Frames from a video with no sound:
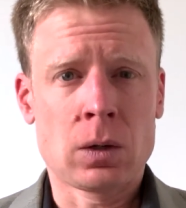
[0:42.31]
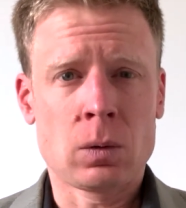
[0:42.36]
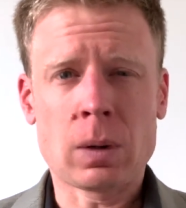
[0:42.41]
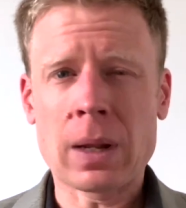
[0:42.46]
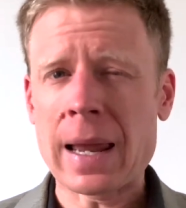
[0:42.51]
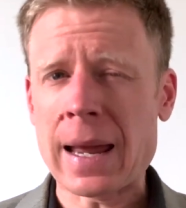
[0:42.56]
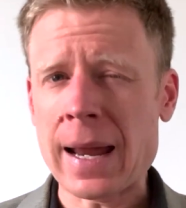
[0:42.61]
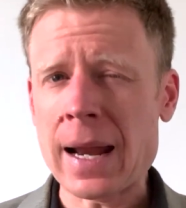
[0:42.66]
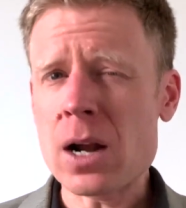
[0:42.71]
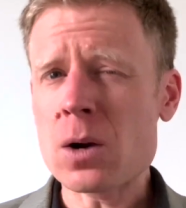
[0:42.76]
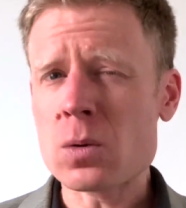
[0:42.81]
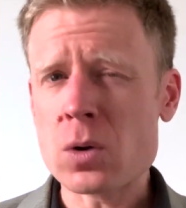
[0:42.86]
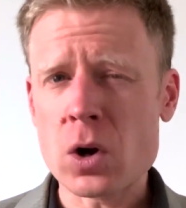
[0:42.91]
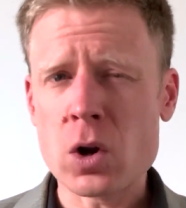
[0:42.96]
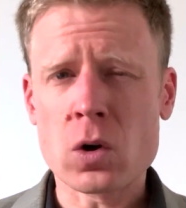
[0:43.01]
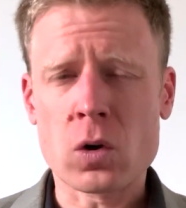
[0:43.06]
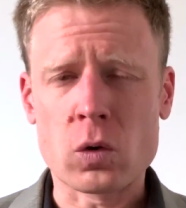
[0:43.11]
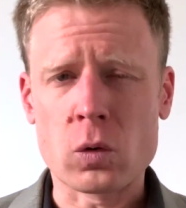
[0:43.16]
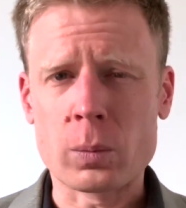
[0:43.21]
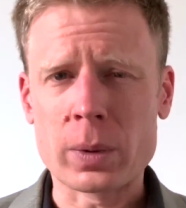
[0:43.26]
Well, I don't
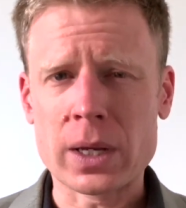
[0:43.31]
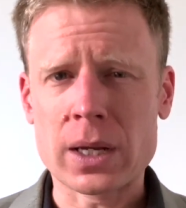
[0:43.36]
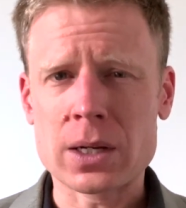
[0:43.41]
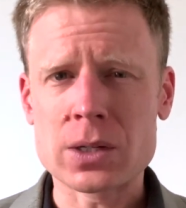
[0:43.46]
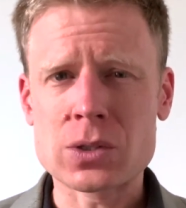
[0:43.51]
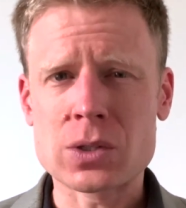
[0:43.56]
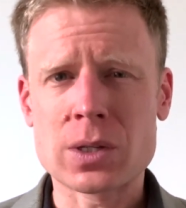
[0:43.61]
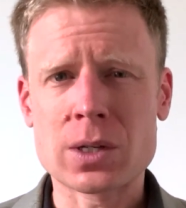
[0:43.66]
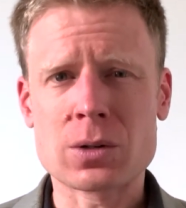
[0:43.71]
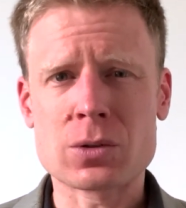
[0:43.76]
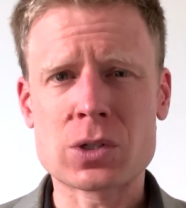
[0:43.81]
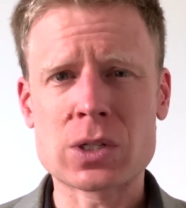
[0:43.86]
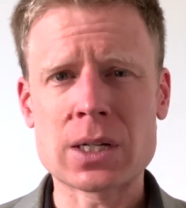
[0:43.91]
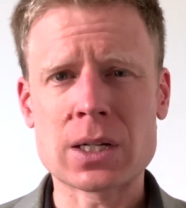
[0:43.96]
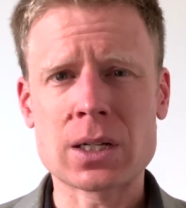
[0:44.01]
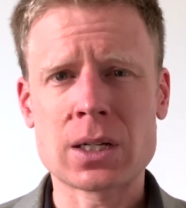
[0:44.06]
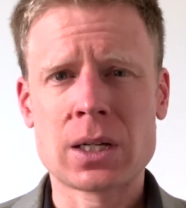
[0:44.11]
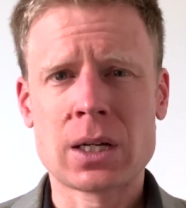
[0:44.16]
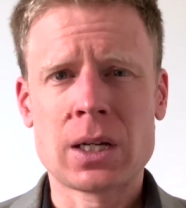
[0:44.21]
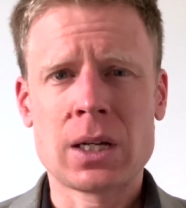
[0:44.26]
know because there's
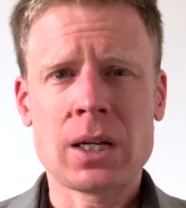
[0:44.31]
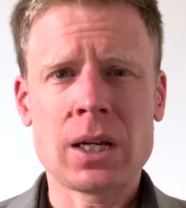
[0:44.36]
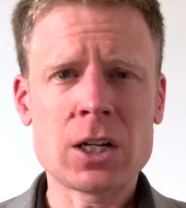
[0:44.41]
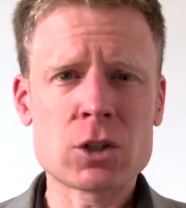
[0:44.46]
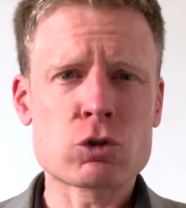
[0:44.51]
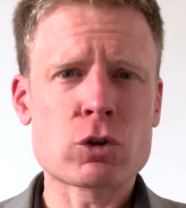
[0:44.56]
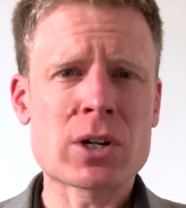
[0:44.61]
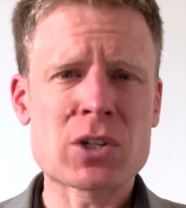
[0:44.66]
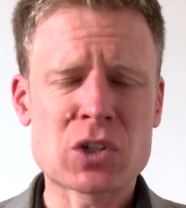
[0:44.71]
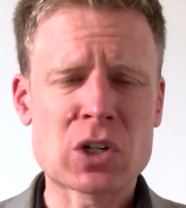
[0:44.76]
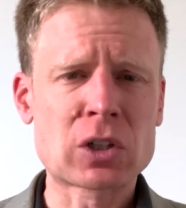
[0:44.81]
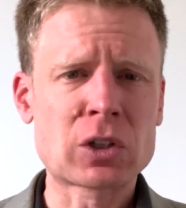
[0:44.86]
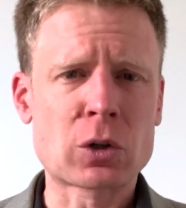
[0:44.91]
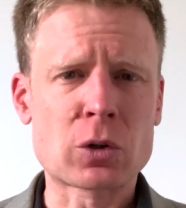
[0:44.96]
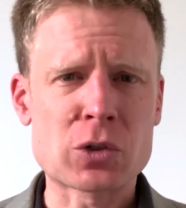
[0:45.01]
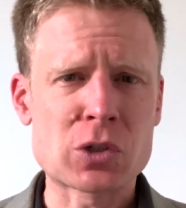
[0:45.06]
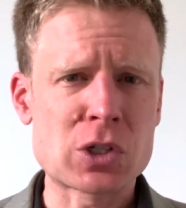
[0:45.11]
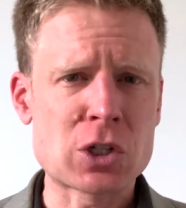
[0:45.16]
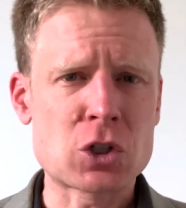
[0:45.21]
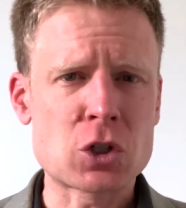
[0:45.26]
a interesting
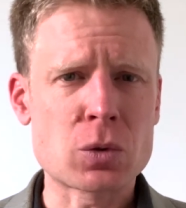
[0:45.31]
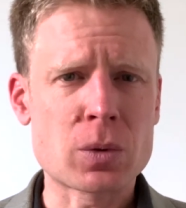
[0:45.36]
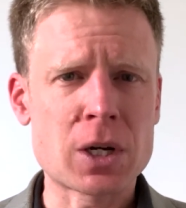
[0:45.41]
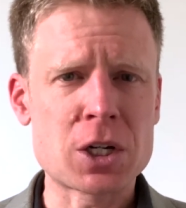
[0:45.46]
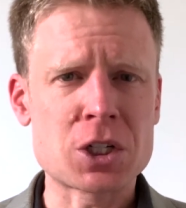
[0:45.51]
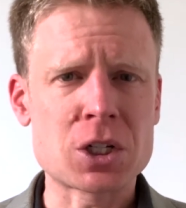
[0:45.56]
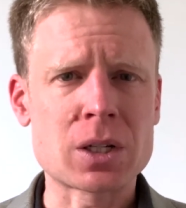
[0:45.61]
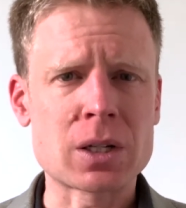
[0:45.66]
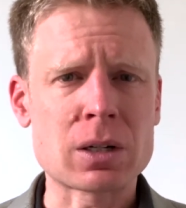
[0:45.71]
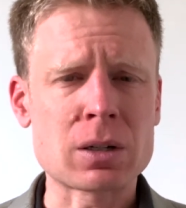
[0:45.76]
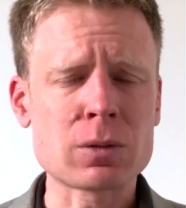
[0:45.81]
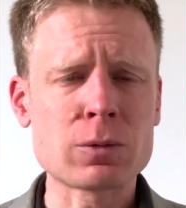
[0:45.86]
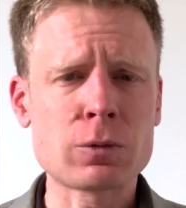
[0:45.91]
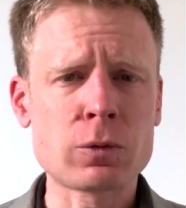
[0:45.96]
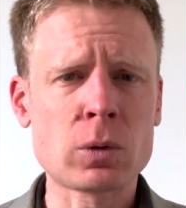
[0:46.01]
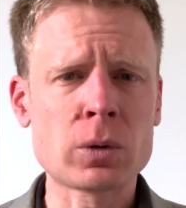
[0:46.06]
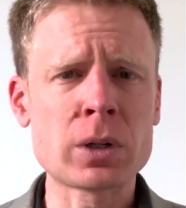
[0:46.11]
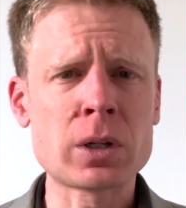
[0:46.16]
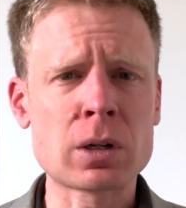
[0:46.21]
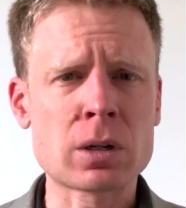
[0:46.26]
little situation that
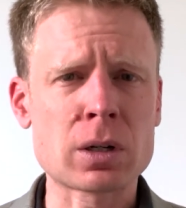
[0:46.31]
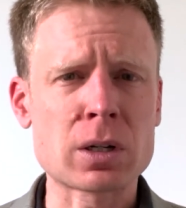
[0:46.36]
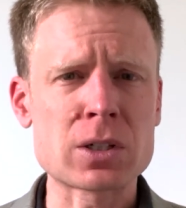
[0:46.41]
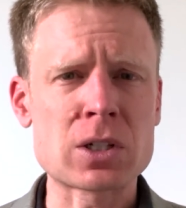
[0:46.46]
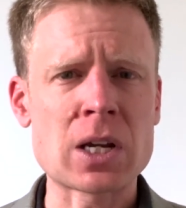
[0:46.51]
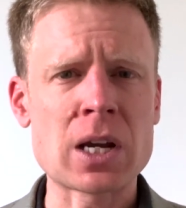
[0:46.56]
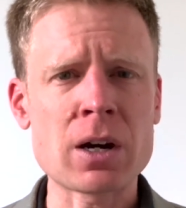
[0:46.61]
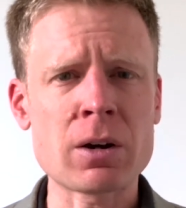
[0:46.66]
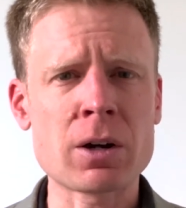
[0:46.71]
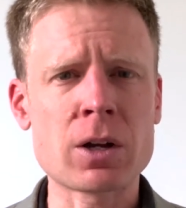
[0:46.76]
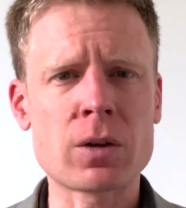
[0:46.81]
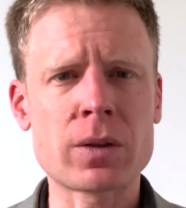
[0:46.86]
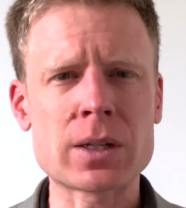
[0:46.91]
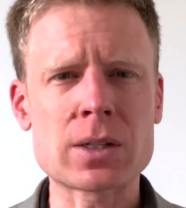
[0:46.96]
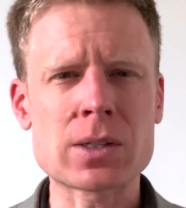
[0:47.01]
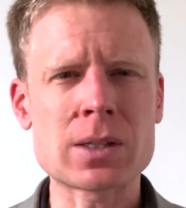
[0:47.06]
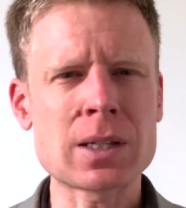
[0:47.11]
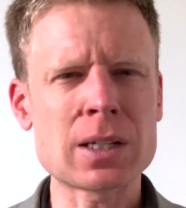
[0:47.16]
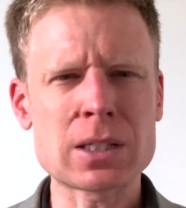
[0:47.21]
unfolded in Ontario that's,